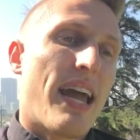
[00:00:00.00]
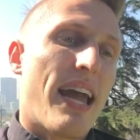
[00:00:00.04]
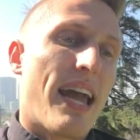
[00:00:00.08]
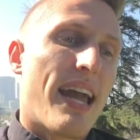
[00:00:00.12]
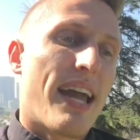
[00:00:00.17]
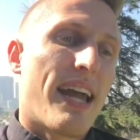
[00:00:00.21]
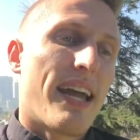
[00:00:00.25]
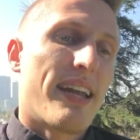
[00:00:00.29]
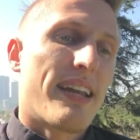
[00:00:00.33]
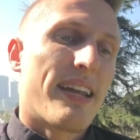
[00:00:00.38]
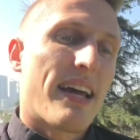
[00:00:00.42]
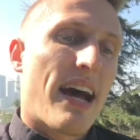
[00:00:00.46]

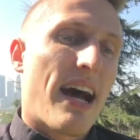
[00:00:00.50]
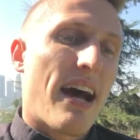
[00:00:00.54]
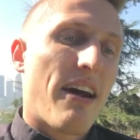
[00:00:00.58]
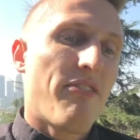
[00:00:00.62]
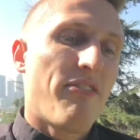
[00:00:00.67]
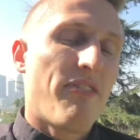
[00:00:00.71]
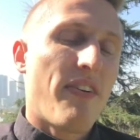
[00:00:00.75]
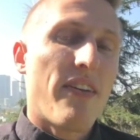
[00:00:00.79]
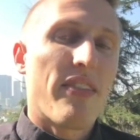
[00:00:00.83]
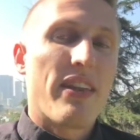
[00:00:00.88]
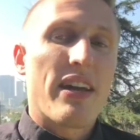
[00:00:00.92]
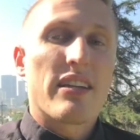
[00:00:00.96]
And
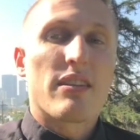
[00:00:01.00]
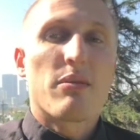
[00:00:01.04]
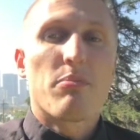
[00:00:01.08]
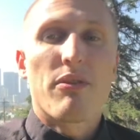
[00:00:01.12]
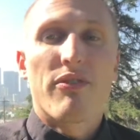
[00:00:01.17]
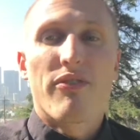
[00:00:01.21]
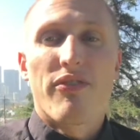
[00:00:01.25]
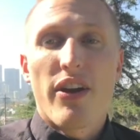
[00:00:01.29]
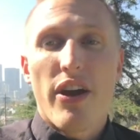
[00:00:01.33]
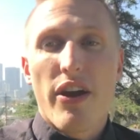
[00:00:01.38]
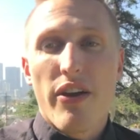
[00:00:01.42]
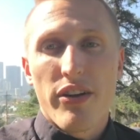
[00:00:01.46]
I've found that to
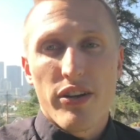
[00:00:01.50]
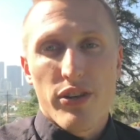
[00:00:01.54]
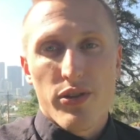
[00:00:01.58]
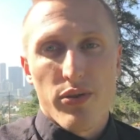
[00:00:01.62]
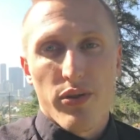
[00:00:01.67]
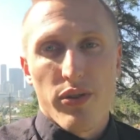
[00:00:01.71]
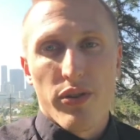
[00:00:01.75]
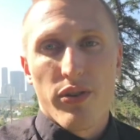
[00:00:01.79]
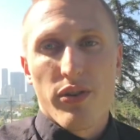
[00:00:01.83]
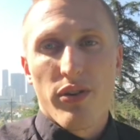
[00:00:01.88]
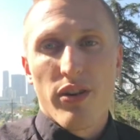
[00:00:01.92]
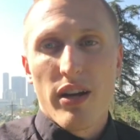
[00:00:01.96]
be very
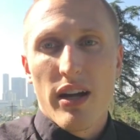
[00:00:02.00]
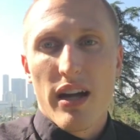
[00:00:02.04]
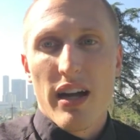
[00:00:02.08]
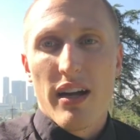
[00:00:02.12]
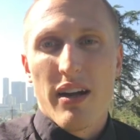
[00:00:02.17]
true.